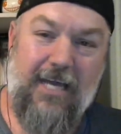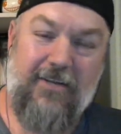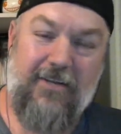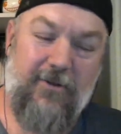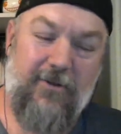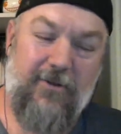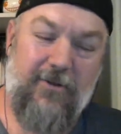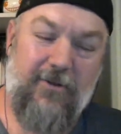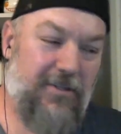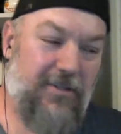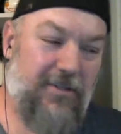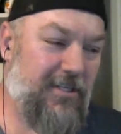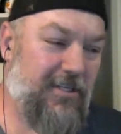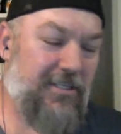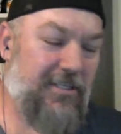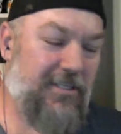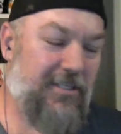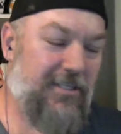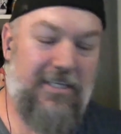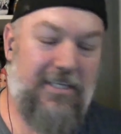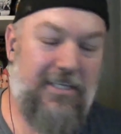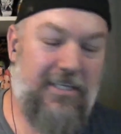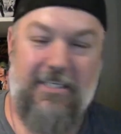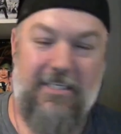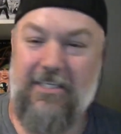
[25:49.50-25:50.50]
Dude,
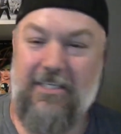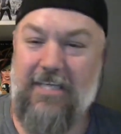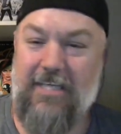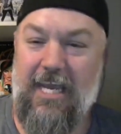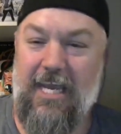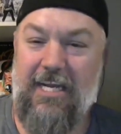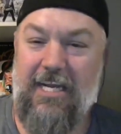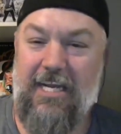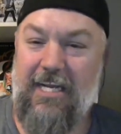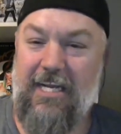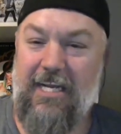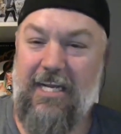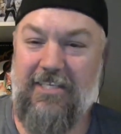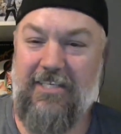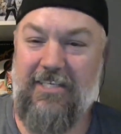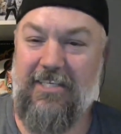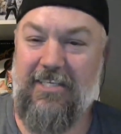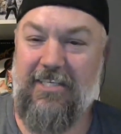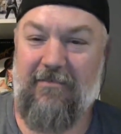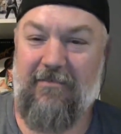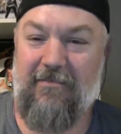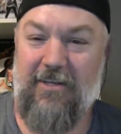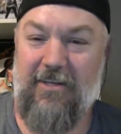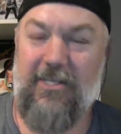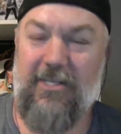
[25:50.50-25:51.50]
just the day-to-day
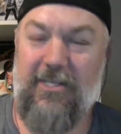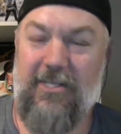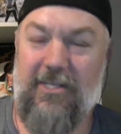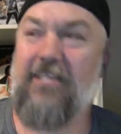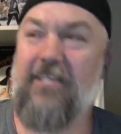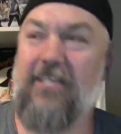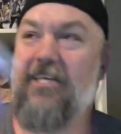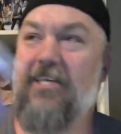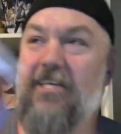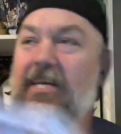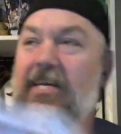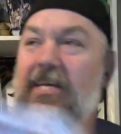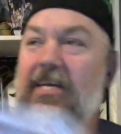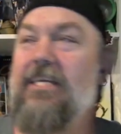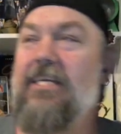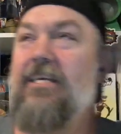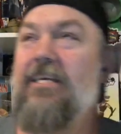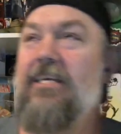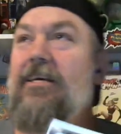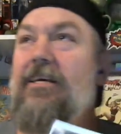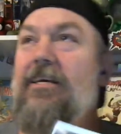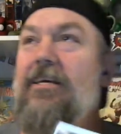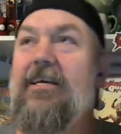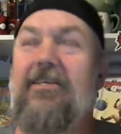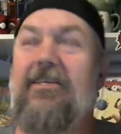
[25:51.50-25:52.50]
stuff. It's
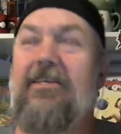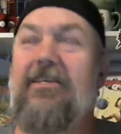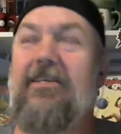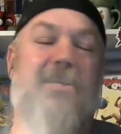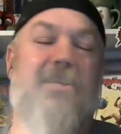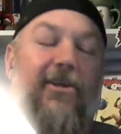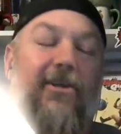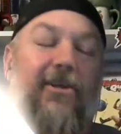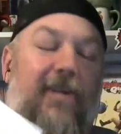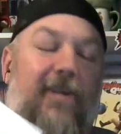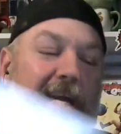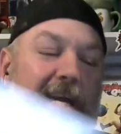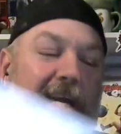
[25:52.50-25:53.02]
like you're